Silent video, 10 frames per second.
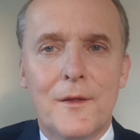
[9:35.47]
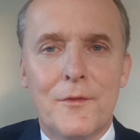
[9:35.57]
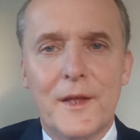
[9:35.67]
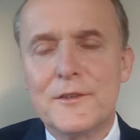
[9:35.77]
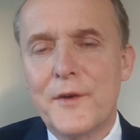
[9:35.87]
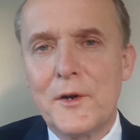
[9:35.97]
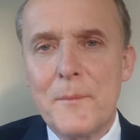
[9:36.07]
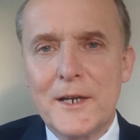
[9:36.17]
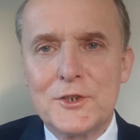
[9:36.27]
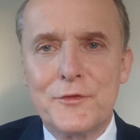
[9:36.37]
Thanks very
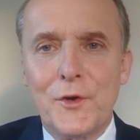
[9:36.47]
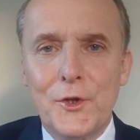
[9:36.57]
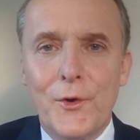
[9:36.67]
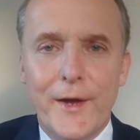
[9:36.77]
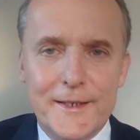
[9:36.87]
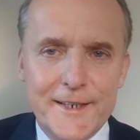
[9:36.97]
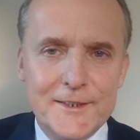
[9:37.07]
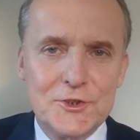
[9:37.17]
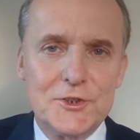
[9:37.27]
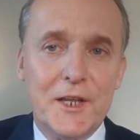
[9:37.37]
much for your
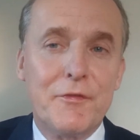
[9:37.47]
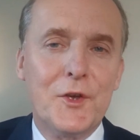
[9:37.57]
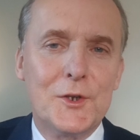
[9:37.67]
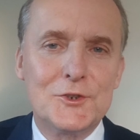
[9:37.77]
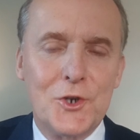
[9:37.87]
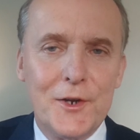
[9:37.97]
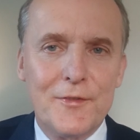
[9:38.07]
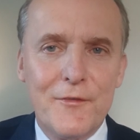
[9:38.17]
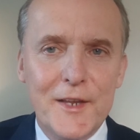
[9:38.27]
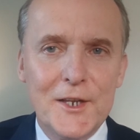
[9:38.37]
attention. If you
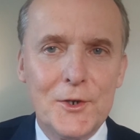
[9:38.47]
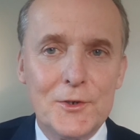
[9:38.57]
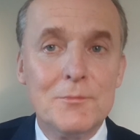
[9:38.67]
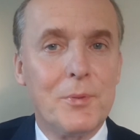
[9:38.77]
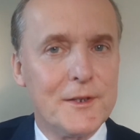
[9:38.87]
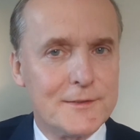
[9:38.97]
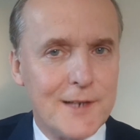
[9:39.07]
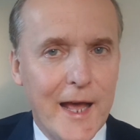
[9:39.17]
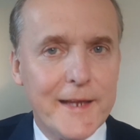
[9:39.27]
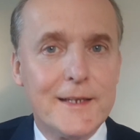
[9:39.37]
enjoyed the video, please
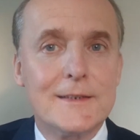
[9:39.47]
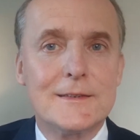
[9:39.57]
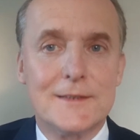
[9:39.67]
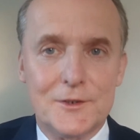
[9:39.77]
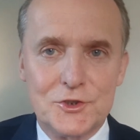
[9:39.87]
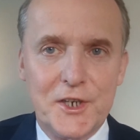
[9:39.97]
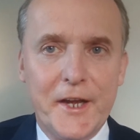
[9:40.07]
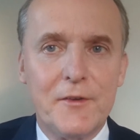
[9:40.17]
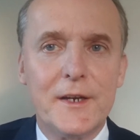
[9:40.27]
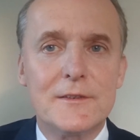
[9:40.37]
like it and
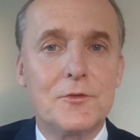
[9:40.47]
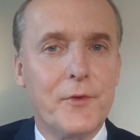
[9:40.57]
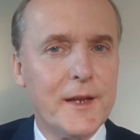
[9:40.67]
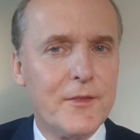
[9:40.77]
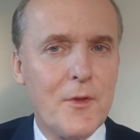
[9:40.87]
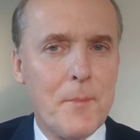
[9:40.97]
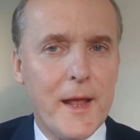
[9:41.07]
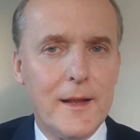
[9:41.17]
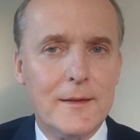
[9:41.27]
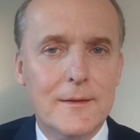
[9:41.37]
share it, ring the
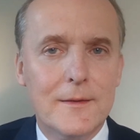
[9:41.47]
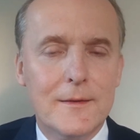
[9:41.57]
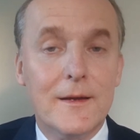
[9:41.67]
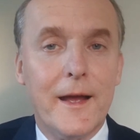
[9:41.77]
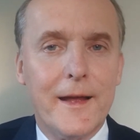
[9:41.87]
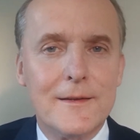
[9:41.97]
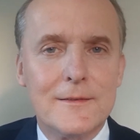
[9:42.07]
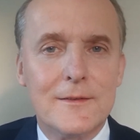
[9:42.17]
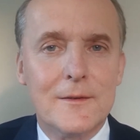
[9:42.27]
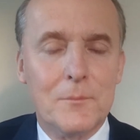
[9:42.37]
bell,
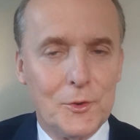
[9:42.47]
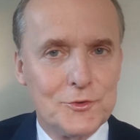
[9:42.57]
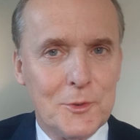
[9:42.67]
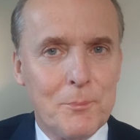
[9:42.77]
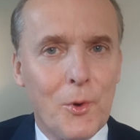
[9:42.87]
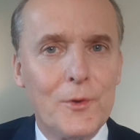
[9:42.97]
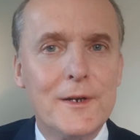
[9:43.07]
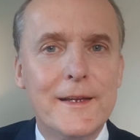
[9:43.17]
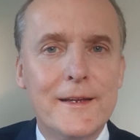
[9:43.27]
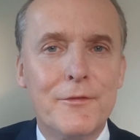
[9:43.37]
and most
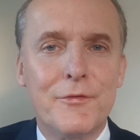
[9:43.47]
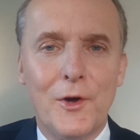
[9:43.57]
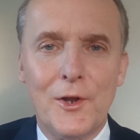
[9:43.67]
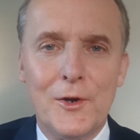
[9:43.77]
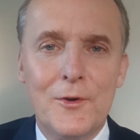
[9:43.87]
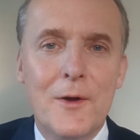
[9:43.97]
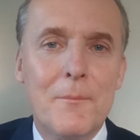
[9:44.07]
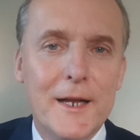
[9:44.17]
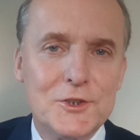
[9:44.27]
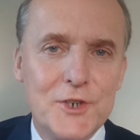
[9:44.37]
importantly, follow
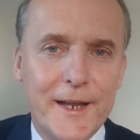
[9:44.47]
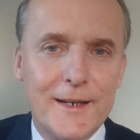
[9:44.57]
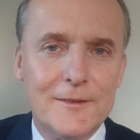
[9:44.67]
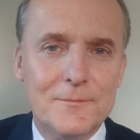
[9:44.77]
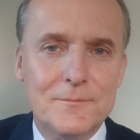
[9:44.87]
my channel.